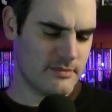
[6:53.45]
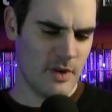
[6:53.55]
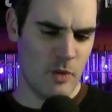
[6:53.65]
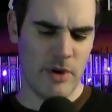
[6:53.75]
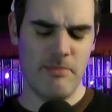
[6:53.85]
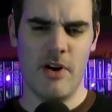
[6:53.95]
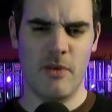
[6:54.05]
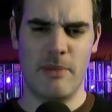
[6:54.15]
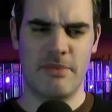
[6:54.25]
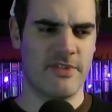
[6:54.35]
what did Mark
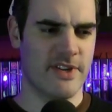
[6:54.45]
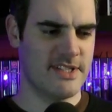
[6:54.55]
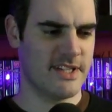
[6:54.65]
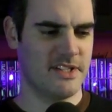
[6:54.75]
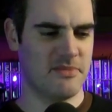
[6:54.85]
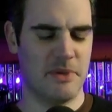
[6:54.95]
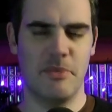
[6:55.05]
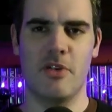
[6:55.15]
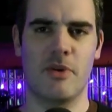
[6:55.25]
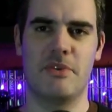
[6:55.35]
Webber's face say to me?
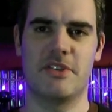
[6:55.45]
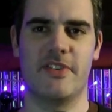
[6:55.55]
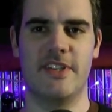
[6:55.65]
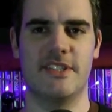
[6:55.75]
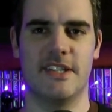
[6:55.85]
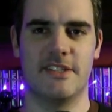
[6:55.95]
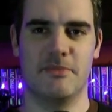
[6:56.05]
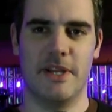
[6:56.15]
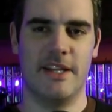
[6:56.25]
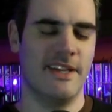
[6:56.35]
Mark Webber's face said to
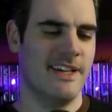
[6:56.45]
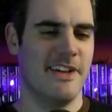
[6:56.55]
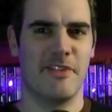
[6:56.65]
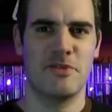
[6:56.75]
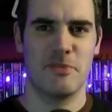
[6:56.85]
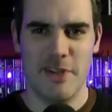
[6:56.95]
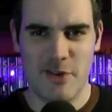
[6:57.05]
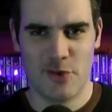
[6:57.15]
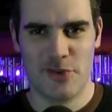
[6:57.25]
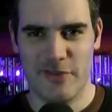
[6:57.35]
me, if I'm to be
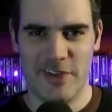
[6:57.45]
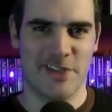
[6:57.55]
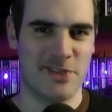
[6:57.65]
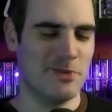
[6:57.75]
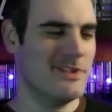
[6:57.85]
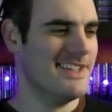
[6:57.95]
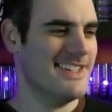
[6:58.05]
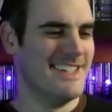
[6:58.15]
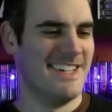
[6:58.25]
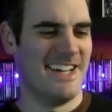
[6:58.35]
controversial,
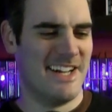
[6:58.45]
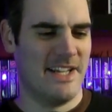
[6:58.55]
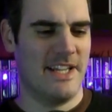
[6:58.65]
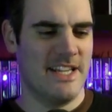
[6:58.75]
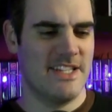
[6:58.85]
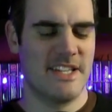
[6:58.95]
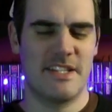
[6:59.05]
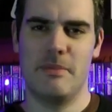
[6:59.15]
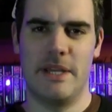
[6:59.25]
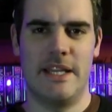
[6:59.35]
he said
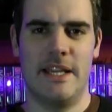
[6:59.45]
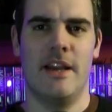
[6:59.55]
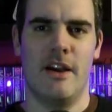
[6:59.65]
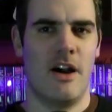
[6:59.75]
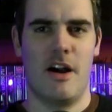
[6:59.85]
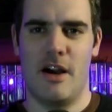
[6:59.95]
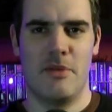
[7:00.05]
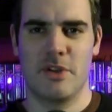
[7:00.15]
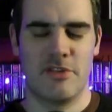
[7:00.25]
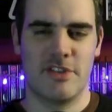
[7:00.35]
to me,
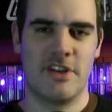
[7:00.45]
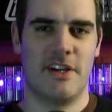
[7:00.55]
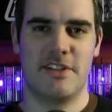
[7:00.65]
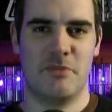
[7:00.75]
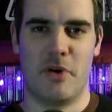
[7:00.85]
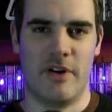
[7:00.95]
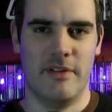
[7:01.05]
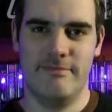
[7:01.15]
"I'm going to retire tomorrow."